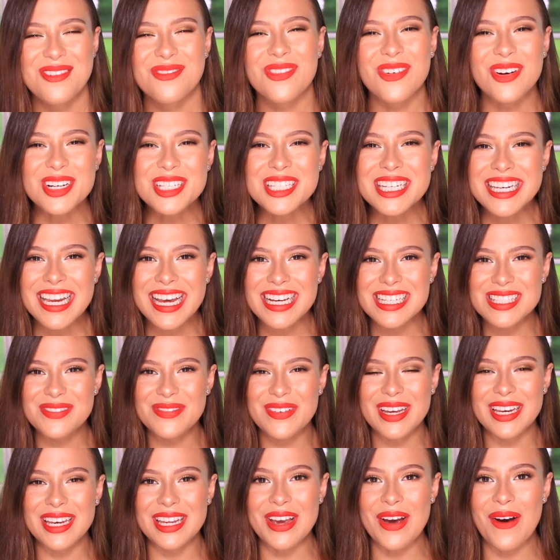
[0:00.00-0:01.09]
For today's
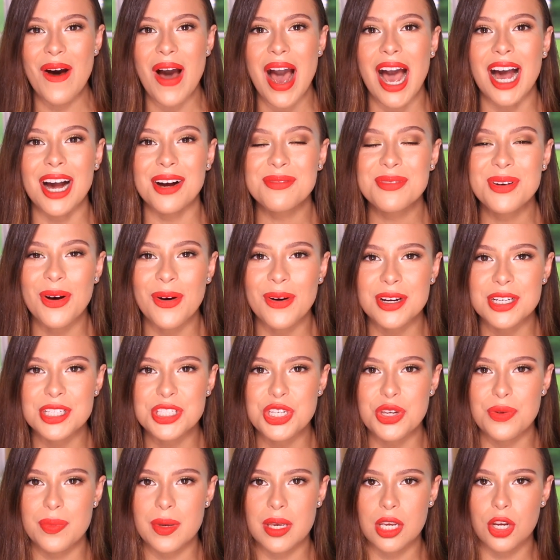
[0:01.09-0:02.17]
video, I'm going
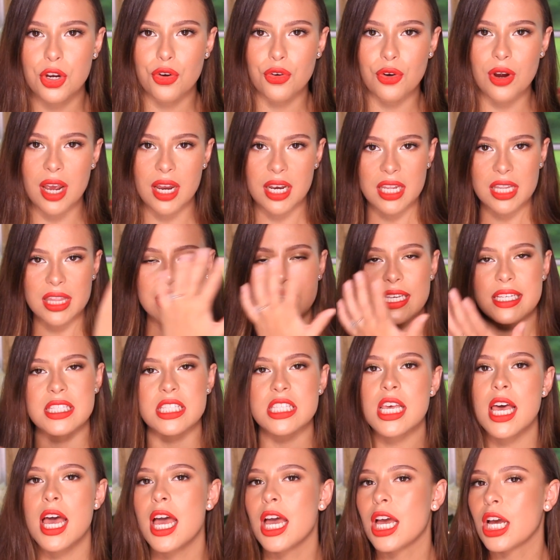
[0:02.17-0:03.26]
to be creating
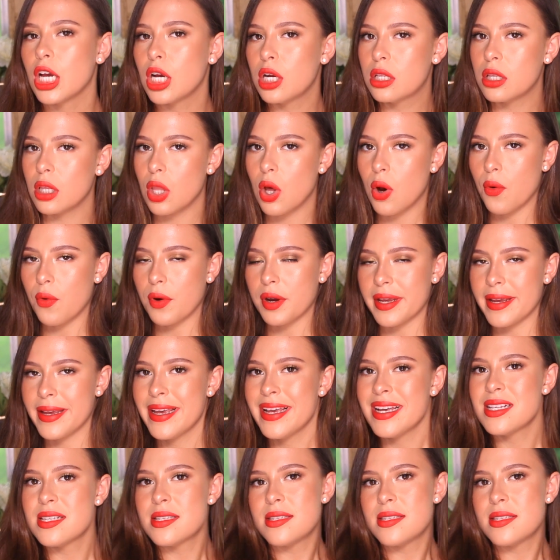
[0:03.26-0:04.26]
this glowy,